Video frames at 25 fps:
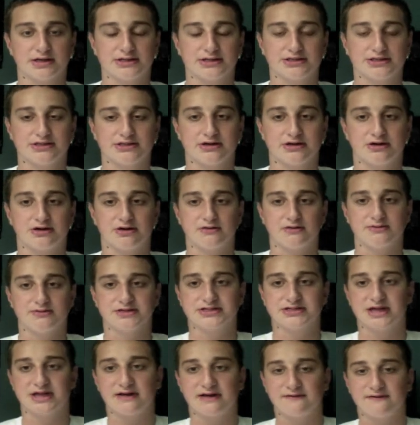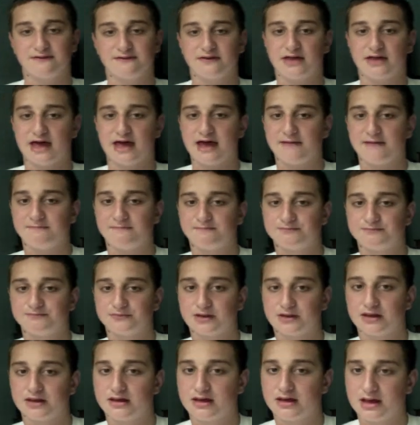So I'm excited for that,
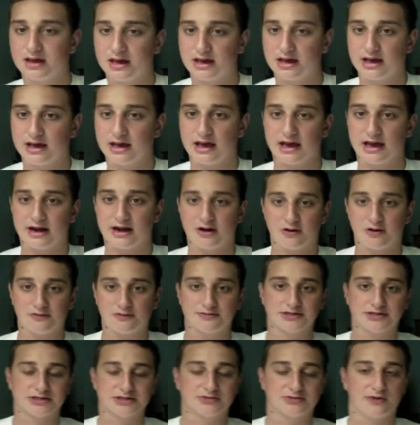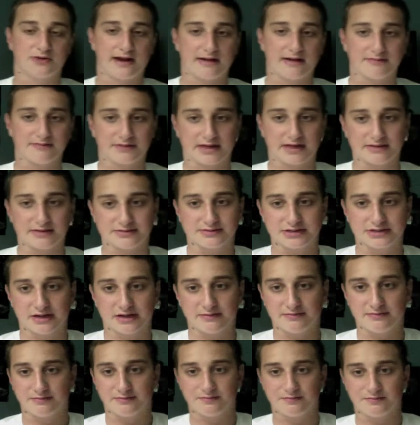and I hope this RAM keeps
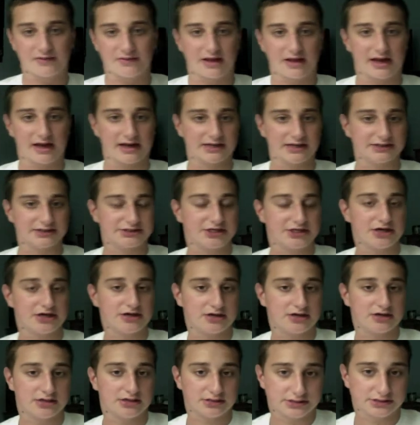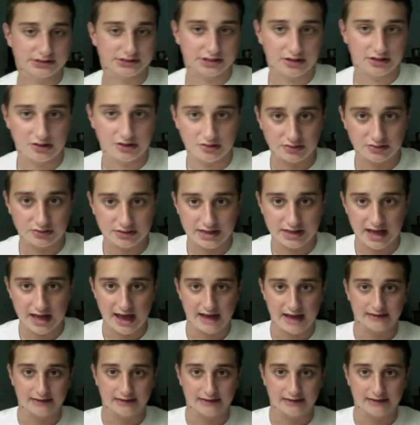up and it's good. So yeah.